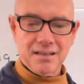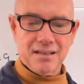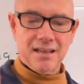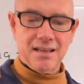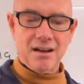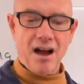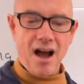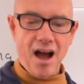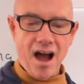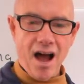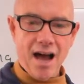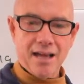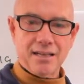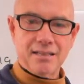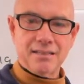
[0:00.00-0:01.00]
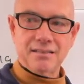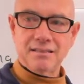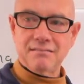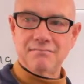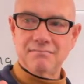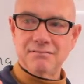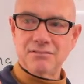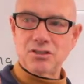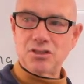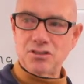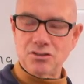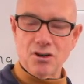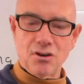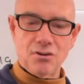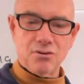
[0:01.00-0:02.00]
in a hot
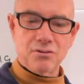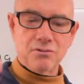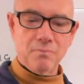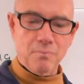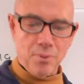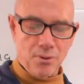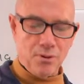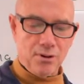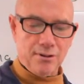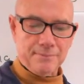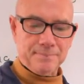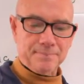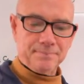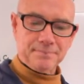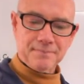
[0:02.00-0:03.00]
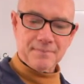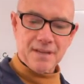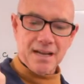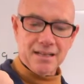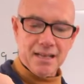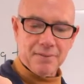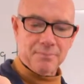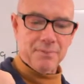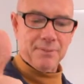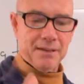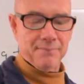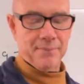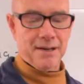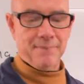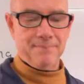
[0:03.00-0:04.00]
stone bowl. I like
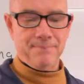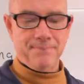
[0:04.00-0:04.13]
bibimbap.